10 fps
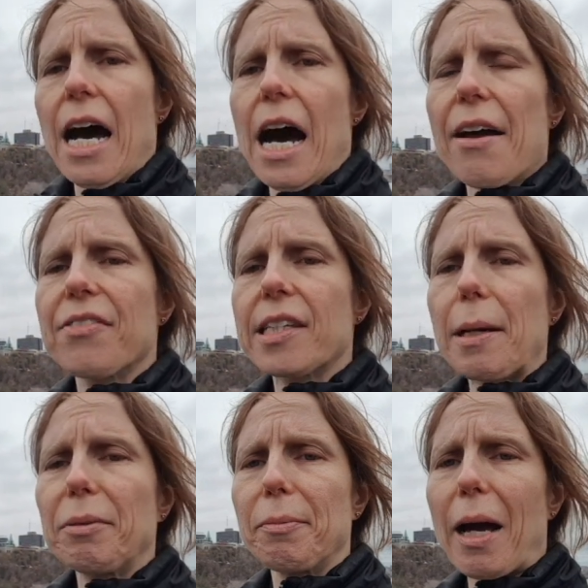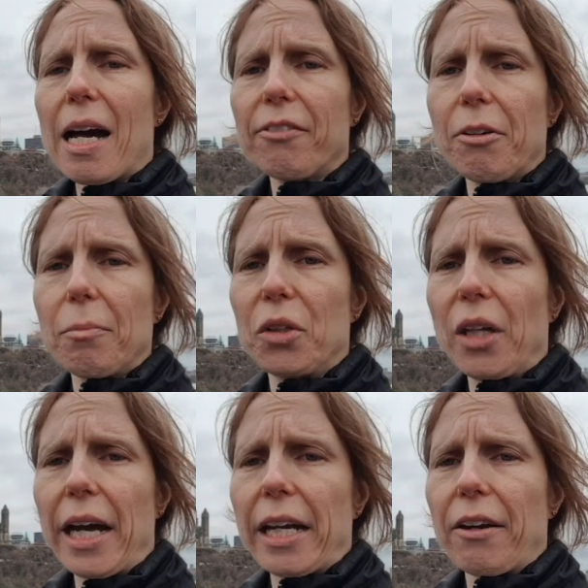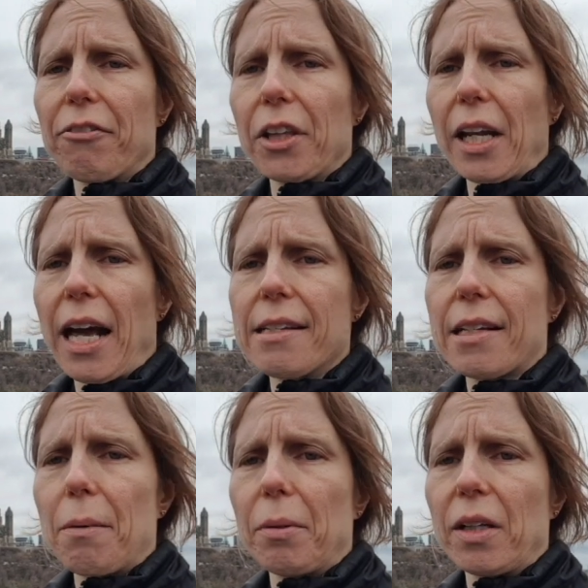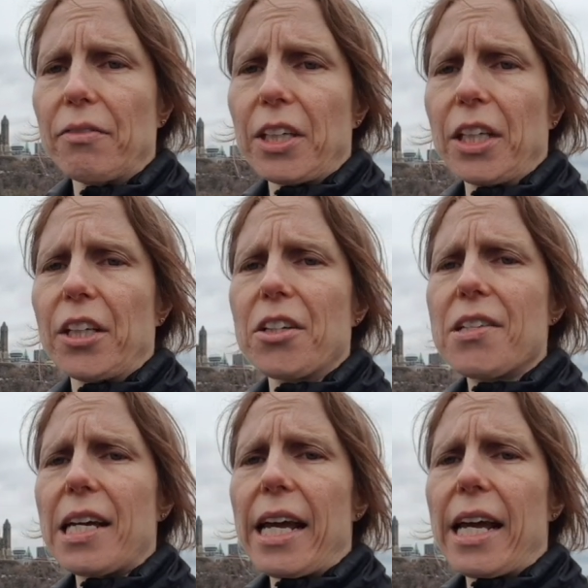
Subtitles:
I've stepped back from moonlighting for the last couple of years,